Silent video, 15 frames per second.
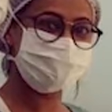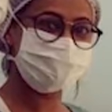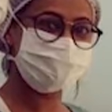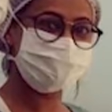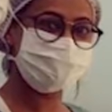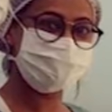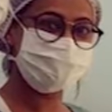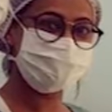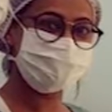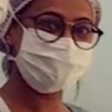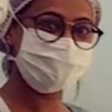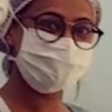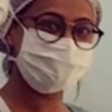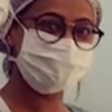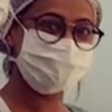
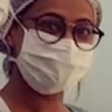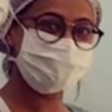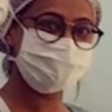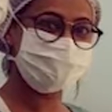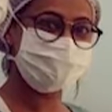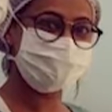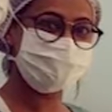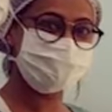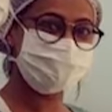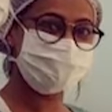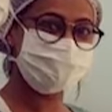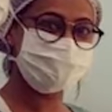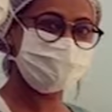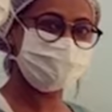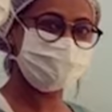
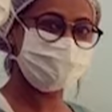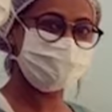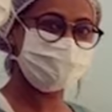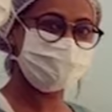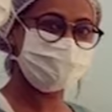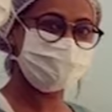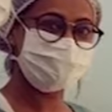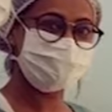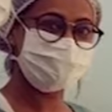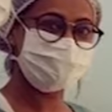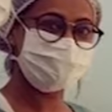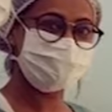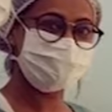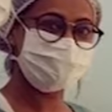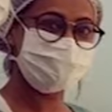
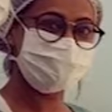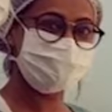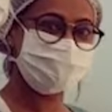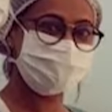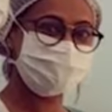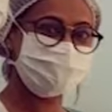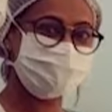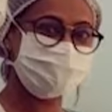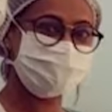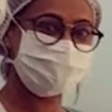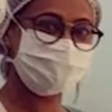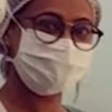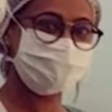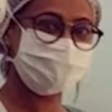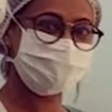
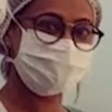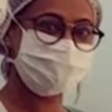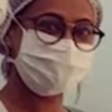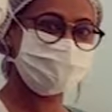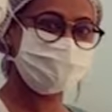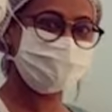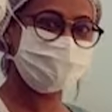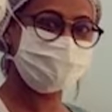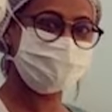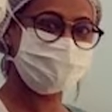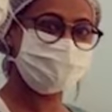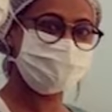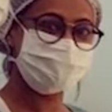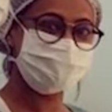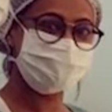
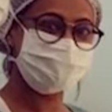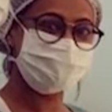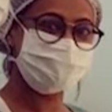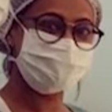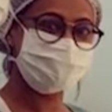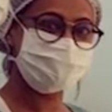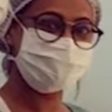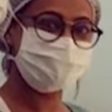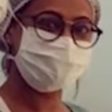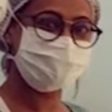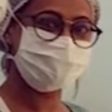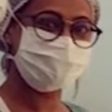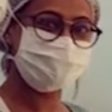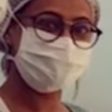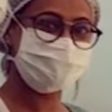
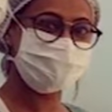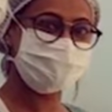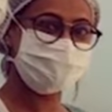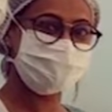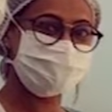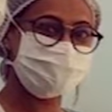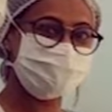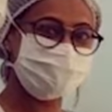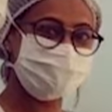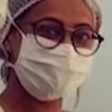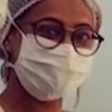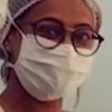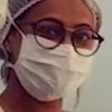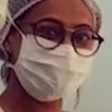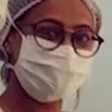(silent)